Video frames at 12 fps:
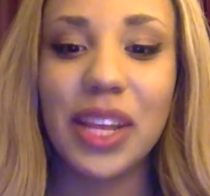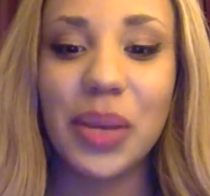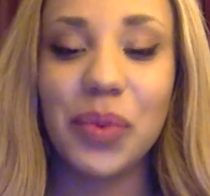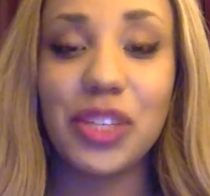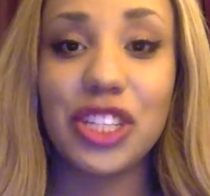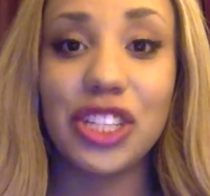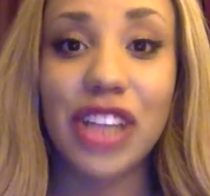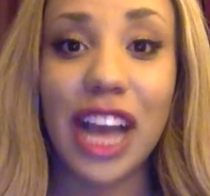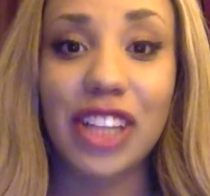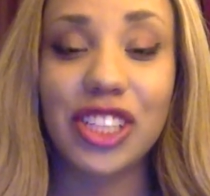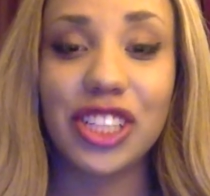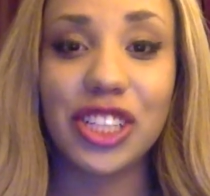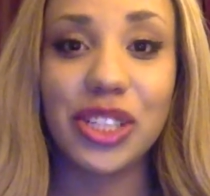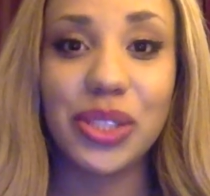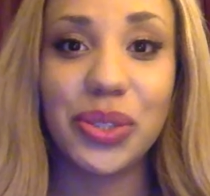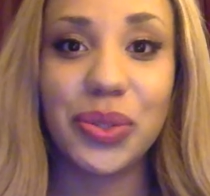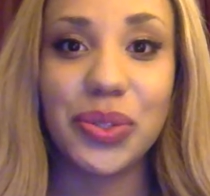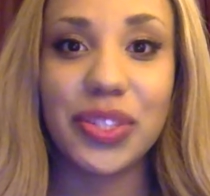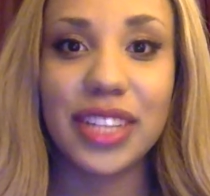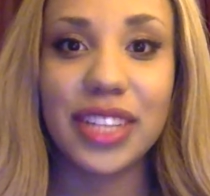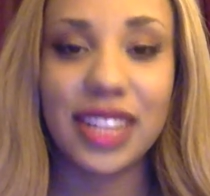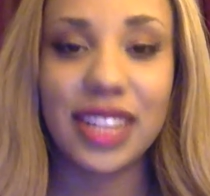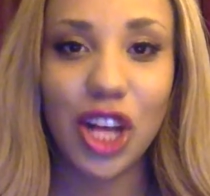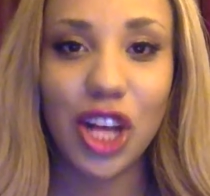which actually includes a
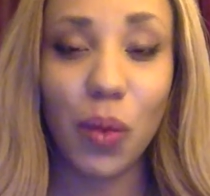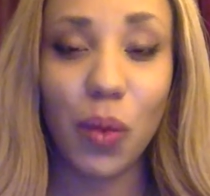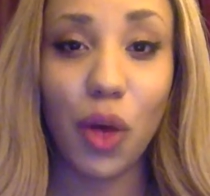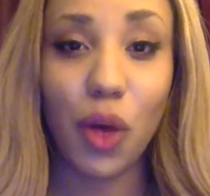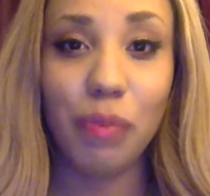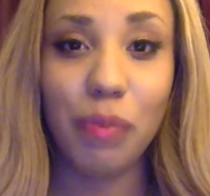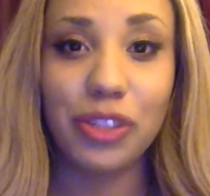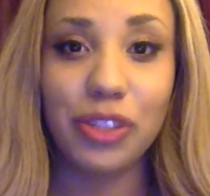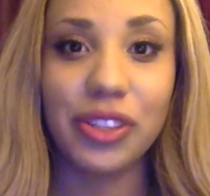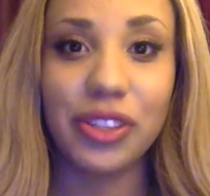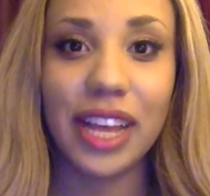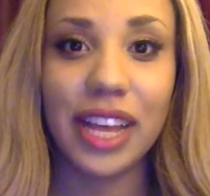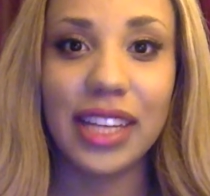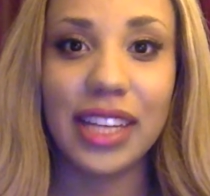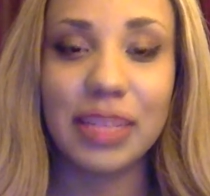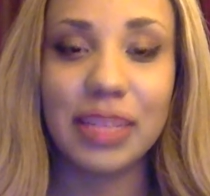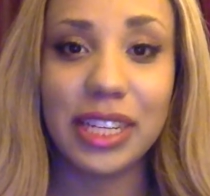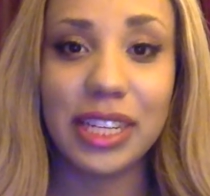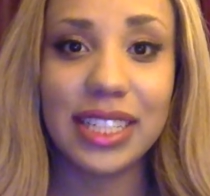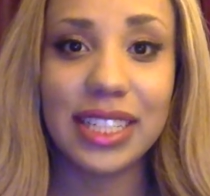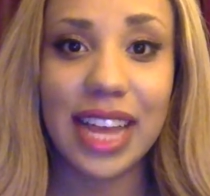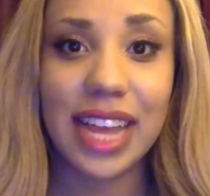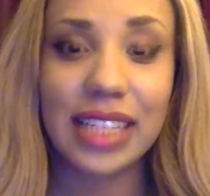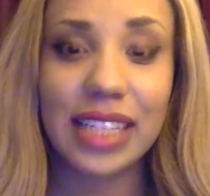City Hall wall mural that is being
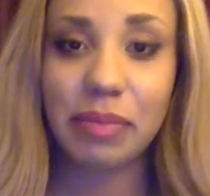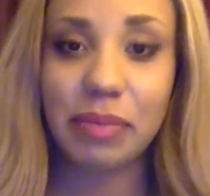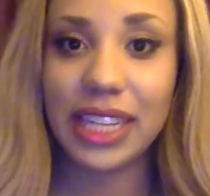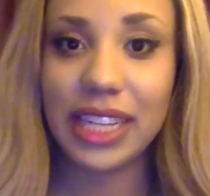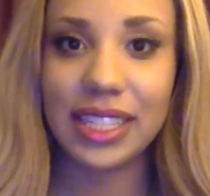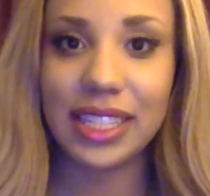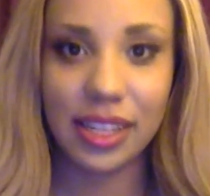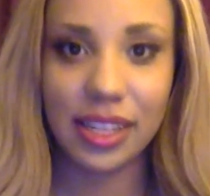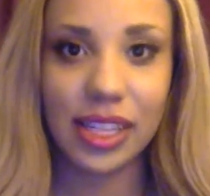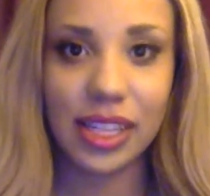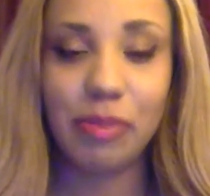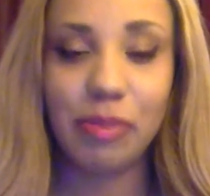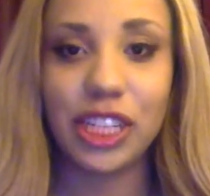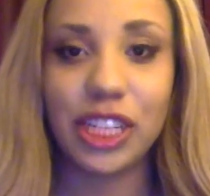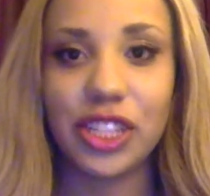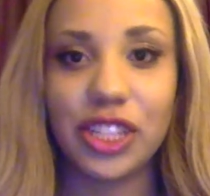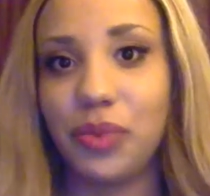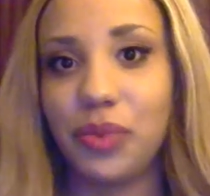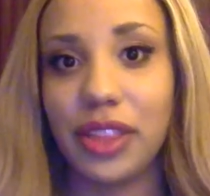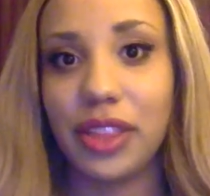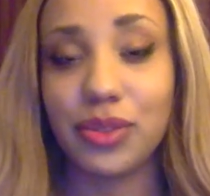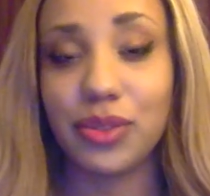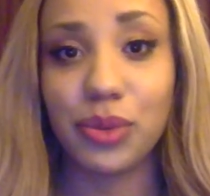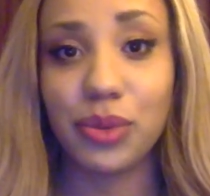designed and painted in collaboration with the
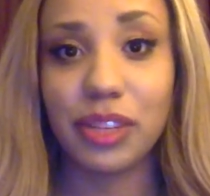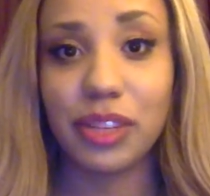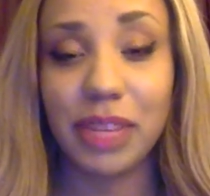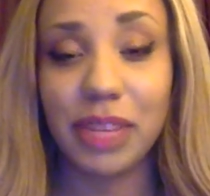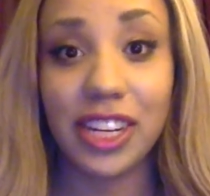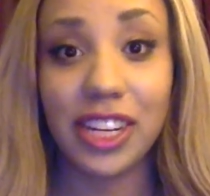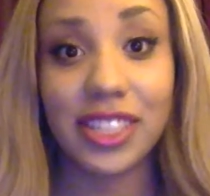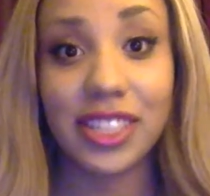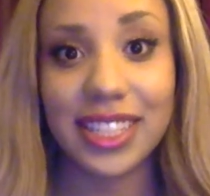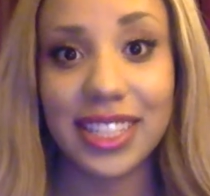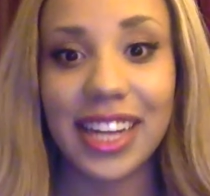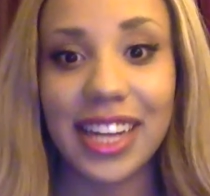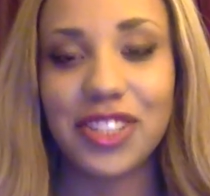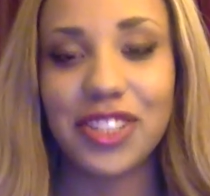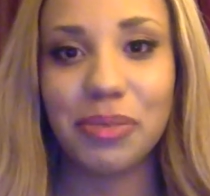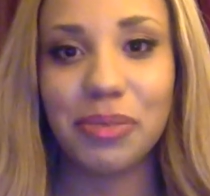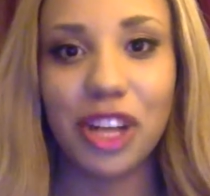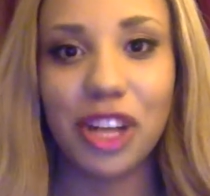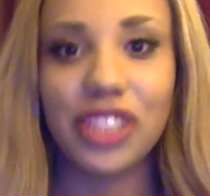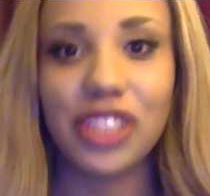School of Media Art and Design at Durham College.